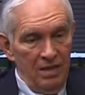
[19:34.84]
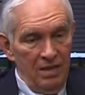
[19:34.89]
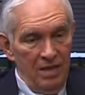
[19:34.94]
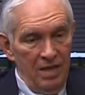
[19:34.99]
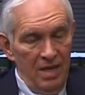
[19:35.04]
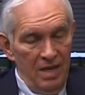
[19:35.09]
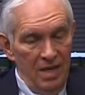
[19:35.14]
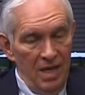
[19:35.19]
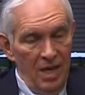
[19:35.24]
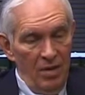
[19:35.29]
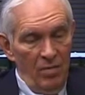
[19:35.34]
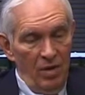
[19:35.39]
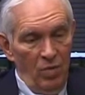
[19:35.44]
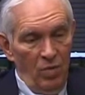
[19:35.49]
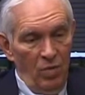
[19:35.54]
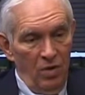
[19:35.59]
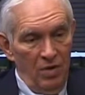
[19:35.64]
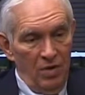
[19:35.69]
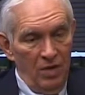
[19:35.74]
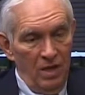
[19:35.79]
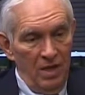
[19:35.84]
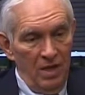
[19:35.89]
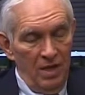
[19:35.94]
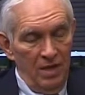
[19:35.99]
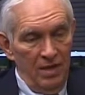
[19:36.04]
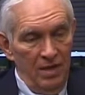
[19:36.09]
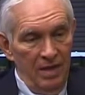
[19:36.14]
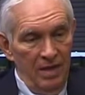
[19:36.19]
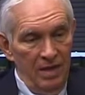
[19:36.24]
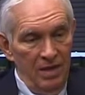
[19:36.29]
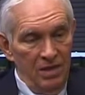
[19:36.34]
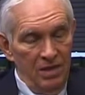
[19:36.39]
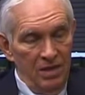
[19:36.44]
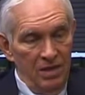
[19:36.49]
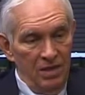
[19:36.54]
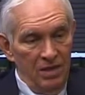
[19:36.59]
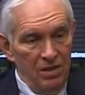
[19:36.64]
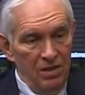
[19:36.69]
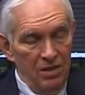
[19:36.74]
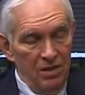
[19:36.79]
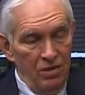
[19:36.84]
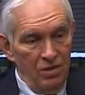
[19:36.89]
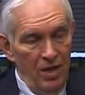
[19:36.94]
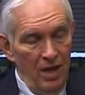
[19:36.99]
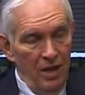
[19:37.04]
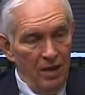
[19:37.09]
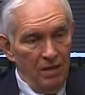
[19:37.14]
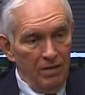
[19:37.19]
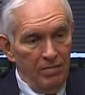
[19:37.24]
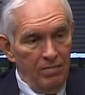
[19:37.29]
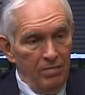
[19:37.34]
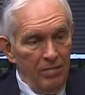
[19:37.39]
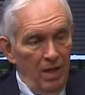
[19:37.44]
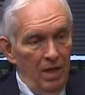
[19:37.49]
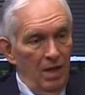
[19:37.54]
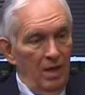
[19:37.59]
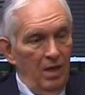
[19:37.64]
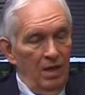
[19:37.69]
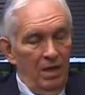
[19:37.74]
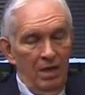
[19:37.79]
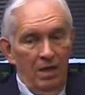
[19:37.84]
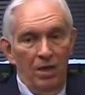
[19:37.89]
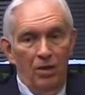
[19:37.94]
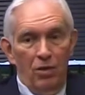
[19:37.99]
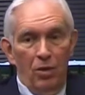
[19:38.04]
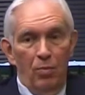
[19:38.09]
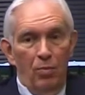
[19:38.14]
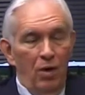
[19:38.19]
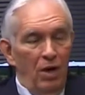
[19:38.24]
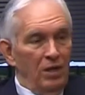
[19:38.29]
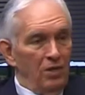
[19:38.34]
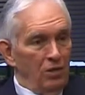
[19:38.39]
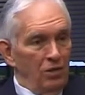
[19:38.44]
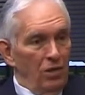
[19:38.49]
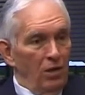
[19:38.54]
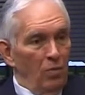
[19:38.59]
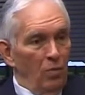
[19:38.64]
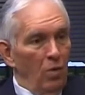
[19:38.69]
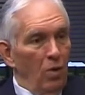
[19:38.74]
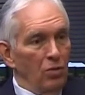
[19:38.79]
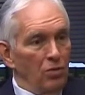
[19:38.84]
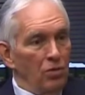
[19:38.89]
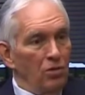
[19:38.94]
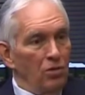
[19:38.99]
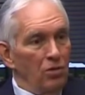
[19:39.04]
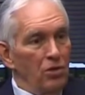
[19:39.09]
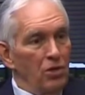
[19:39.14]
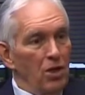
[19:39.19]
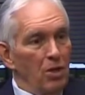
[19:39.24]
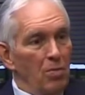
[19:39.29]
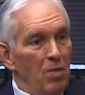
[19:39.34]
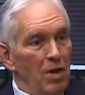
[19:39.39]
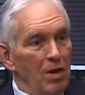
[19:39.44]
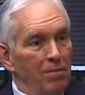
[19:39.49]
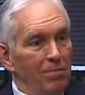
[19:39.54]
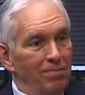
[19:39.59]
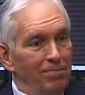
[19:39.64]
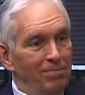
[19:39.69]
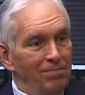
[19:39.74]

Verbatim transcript: He came in one day and he says, "Jack, the president wants to see me."